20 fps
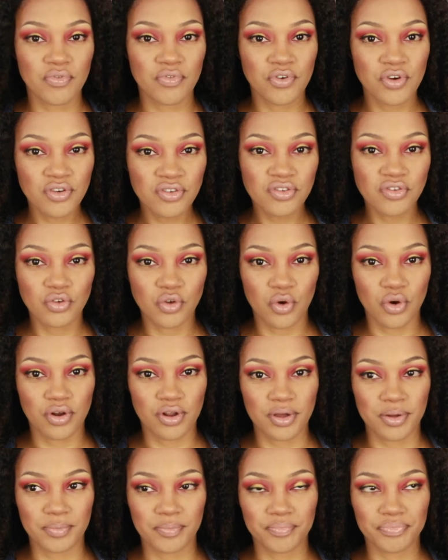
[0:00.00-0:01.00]
first
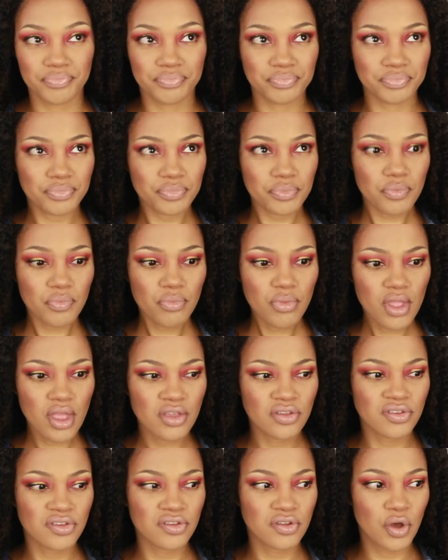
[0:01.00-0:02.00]
daughter.
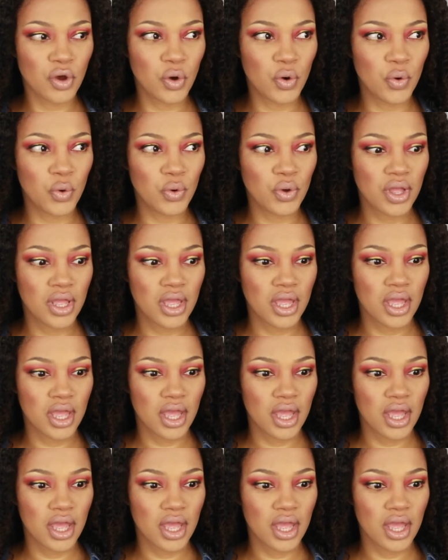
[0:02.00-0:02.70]
So,